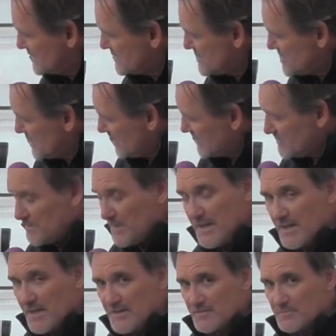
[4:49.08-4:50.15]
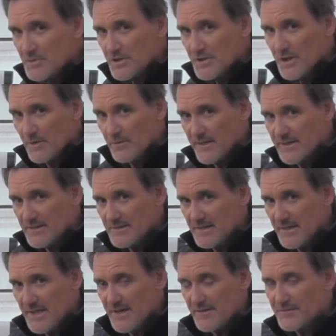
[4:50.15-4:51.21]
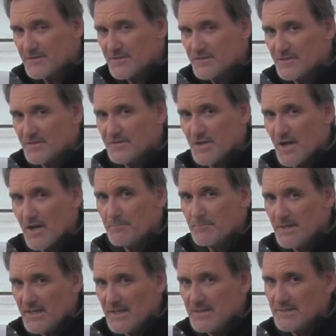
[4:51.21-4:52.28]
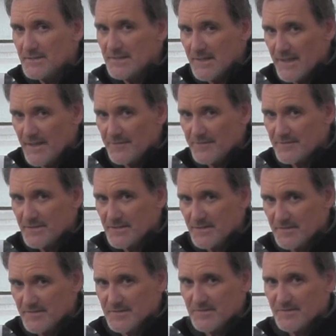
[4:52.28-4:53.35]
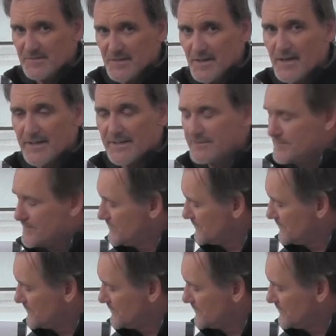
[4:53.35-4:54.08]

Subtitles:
Just because we're going left does not mean left is inside.